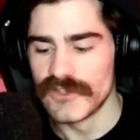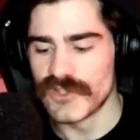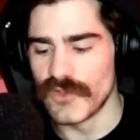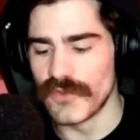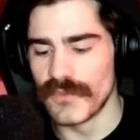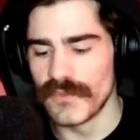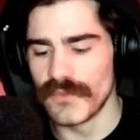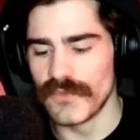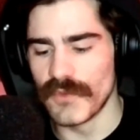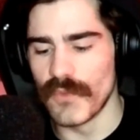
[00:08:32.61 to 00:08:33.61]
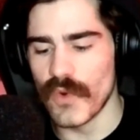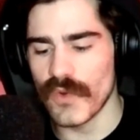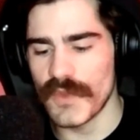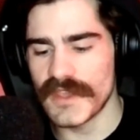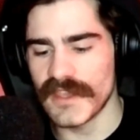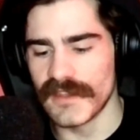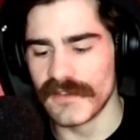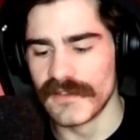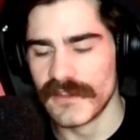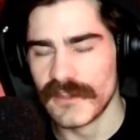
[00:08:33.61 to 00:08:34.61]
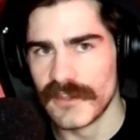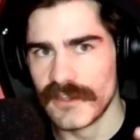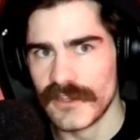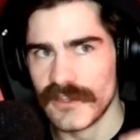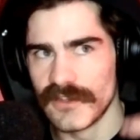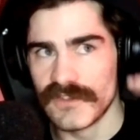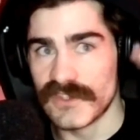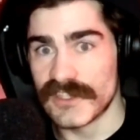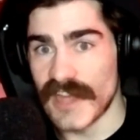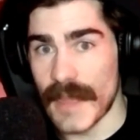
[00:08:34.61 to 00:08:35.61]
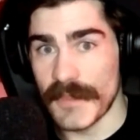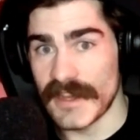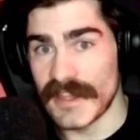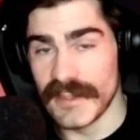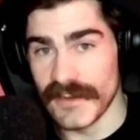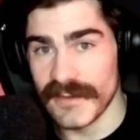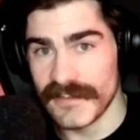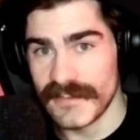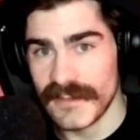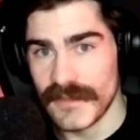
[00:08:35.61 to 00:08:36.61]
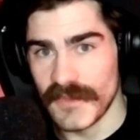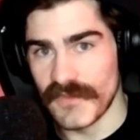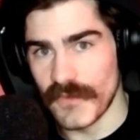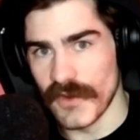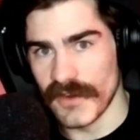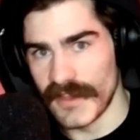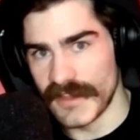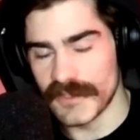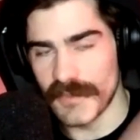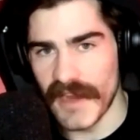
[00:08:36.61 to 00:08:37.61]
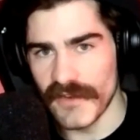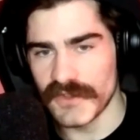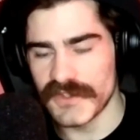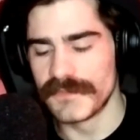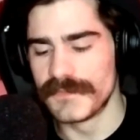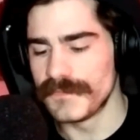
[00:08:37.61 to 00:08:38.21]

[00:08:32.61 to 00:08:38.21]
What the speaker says: So the more we can stop it here before it spirals,